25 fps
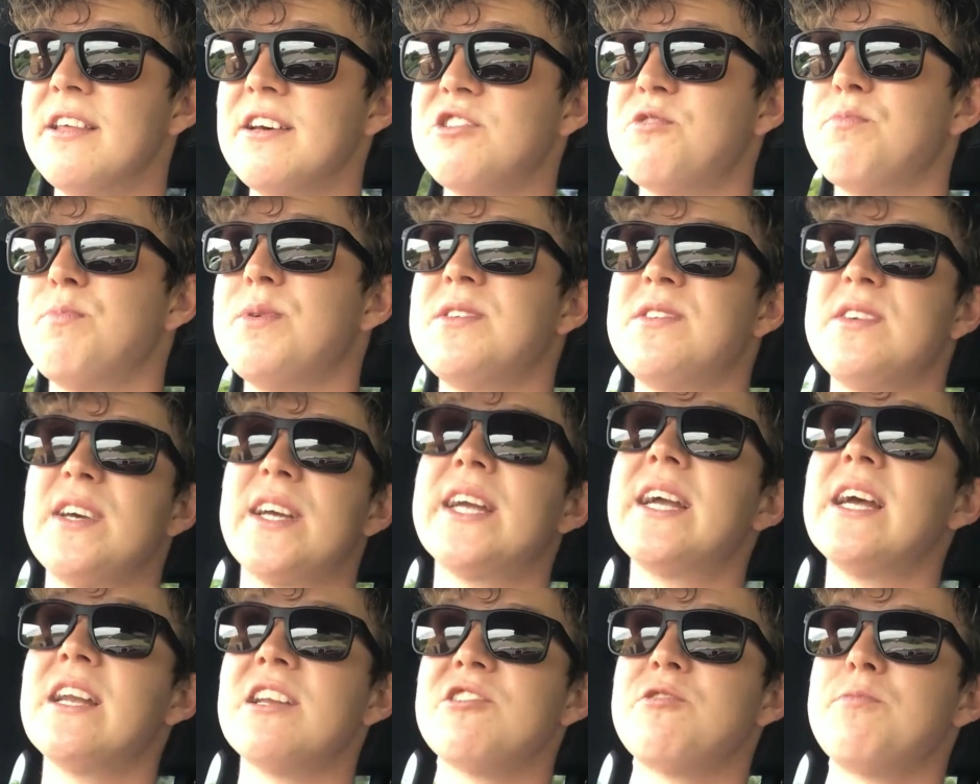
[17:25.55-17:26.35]
this
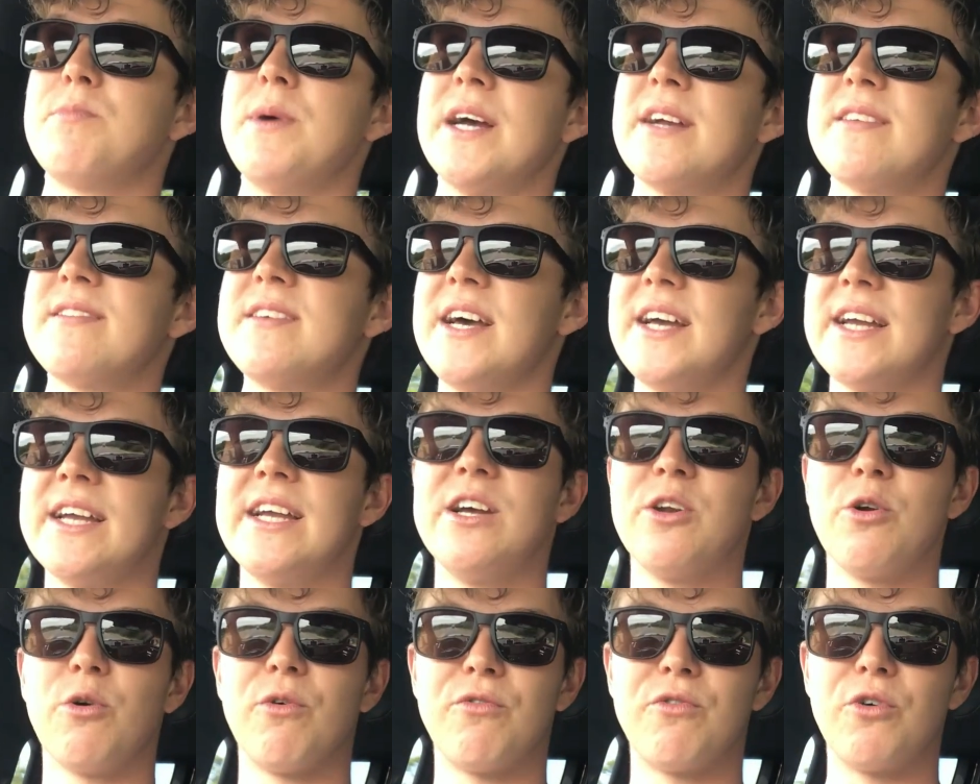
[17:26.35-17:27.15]
particular spec
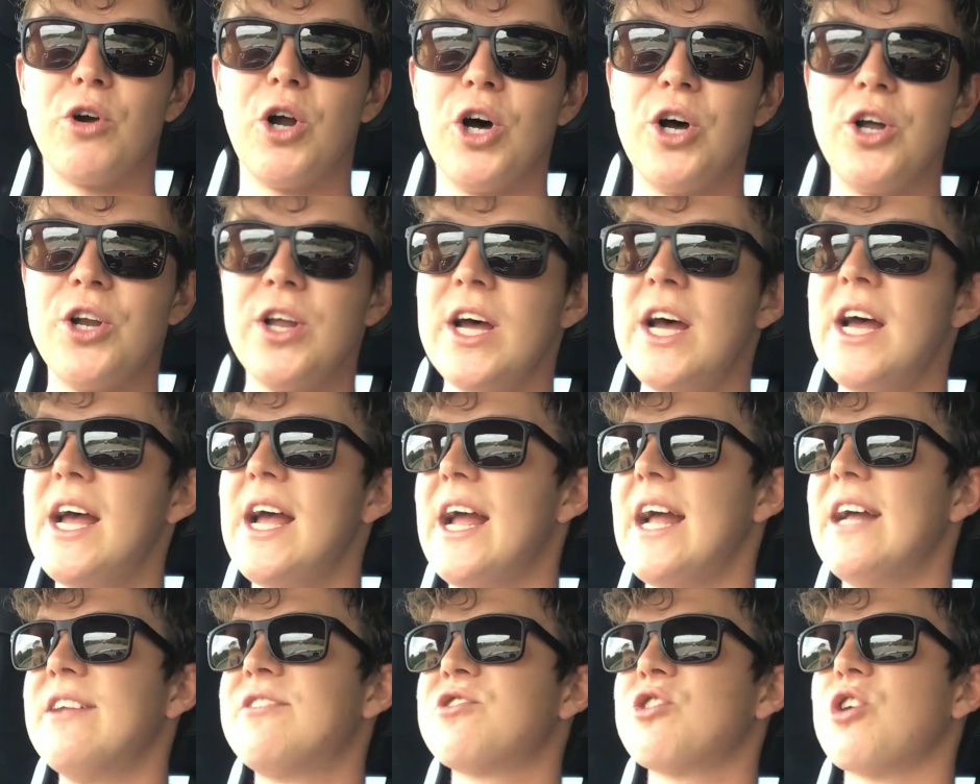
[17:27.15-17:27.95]
taking it off-road.
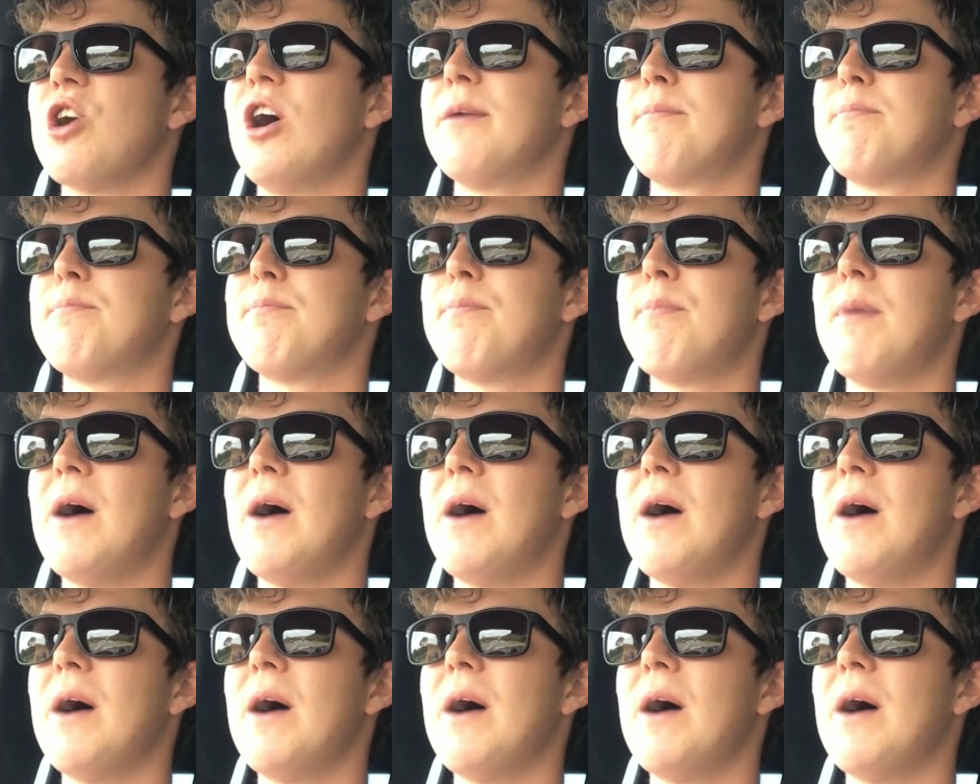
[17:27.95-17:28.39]
It's got